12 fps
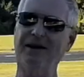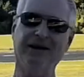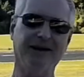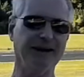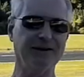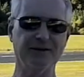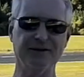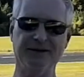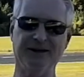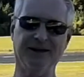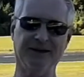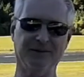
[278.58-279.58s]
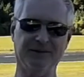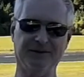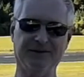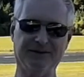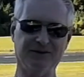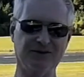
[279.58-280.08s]
Ain't going to happen.
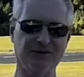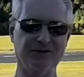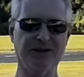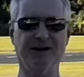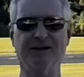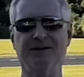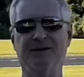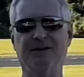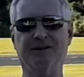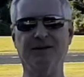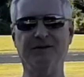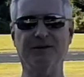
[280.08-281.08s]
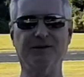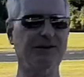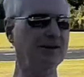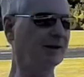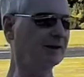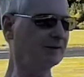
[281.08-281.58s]
It's not going to give you the
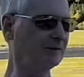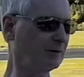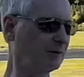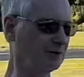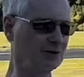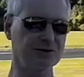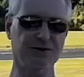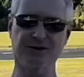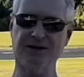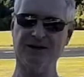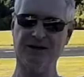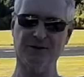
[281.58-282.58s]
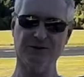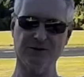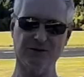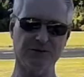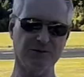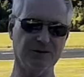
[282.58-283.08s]
kind of images that a camera
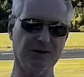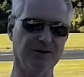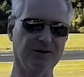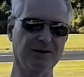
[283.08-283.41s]
drone will.